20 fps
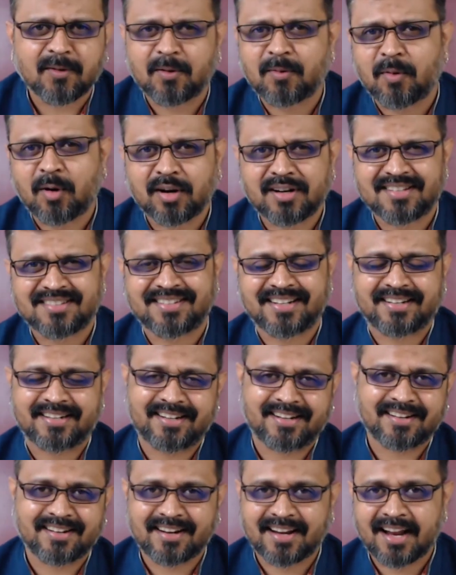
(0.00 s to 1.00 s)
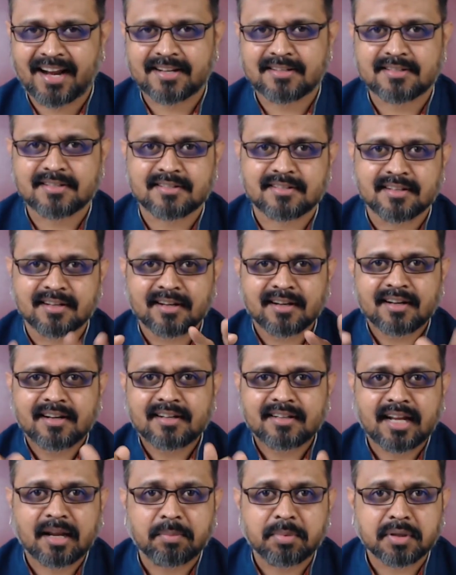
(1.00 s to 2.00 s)
know what is technical analysis,
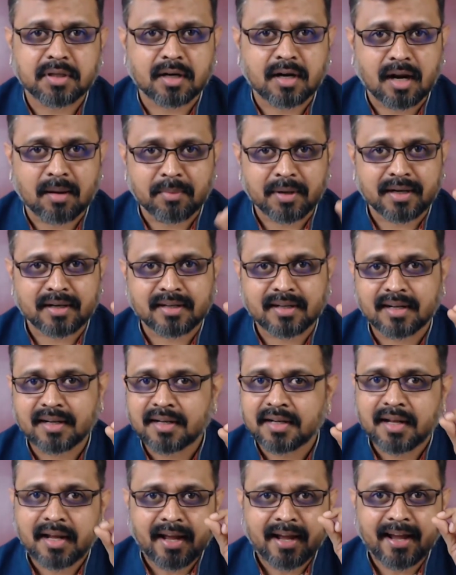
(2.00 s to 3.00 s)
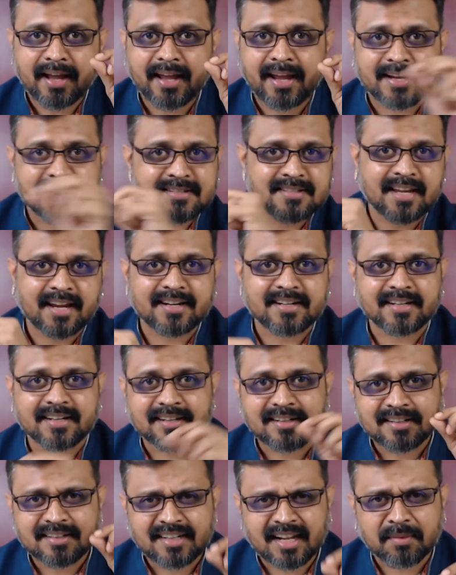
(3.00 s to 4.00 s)
type in the comment excited.
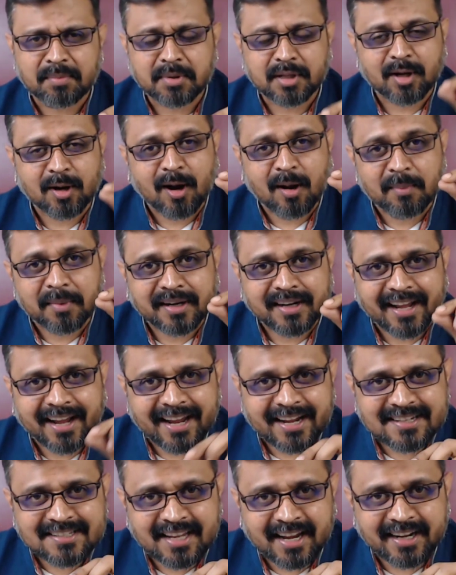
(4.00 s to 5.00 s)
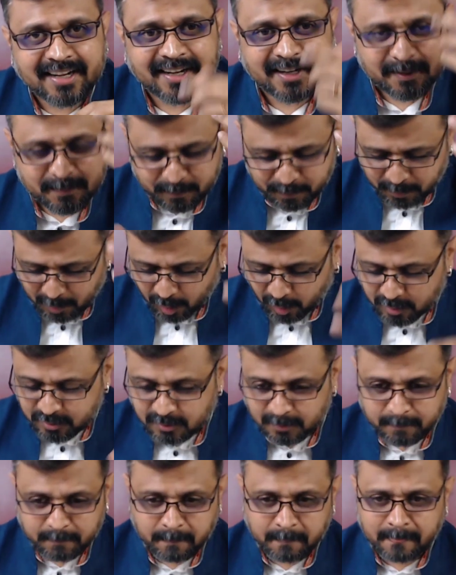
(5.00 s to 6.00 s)
Type in the comment excited.
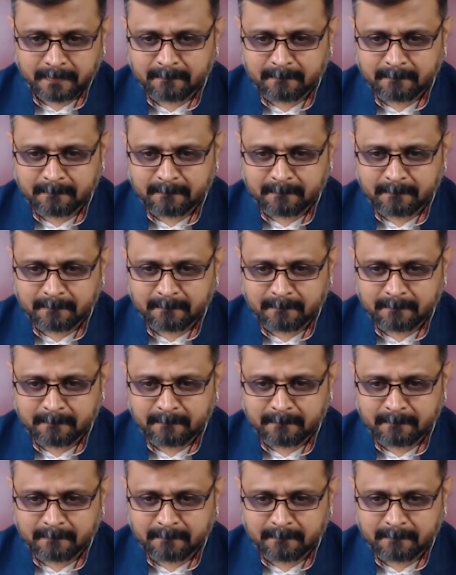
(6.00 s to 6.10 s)
Awesome.